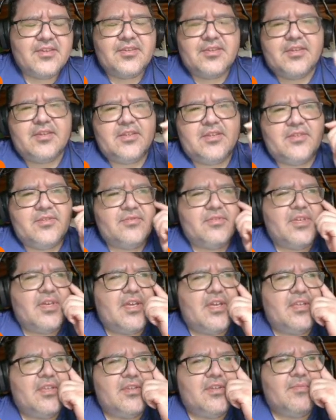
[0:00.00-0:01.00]
You could do
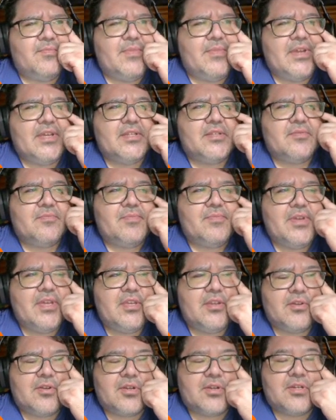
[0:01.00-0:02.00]
that. You can make a
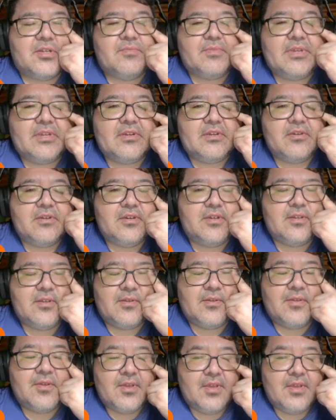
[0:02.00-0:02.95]
debate. You're going to be good."